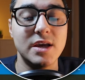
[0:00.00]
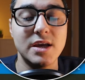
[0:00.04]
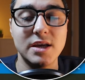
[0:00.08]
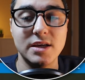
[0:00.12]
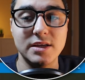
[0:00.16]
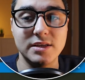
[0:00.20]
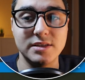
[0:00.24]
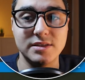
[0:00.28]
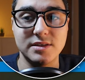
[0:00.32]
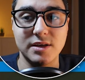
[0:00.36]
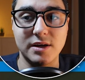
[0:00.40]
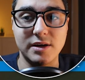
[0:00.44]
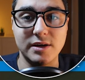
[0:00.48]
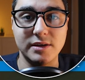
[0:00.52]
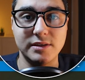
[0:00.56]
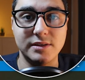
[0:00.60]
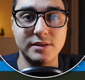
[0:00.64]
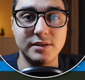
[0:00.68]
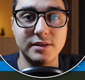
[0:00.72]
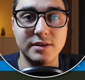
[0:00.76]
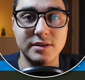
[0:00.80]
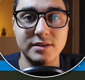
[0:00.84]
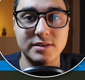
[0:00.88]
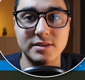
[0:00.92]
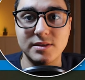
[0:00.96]
inside
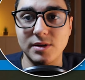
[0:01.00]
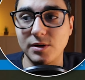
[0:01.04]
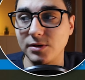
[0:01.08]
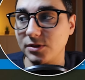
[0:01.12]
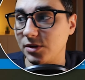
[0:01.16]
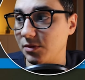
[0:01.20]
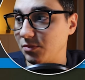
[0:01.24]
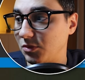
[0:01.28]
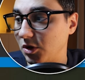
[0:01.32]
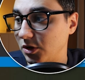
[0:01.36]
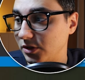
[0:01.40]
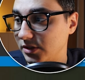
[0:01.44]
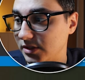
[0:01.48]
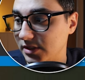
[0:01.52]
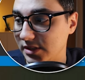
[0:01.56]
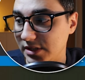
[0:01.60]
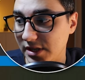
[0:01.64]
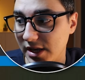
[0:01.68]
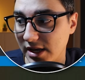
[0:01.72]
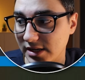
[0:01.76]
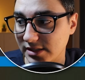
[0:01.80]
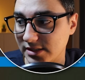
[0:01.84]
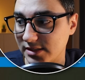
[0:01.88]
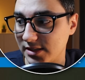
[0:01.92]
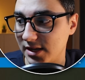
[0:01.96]

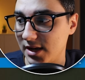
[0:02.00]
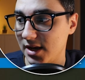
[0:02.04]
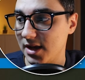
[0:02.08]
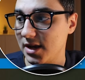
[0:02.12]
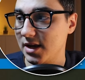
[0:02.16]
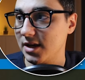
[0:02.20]
startup.cs.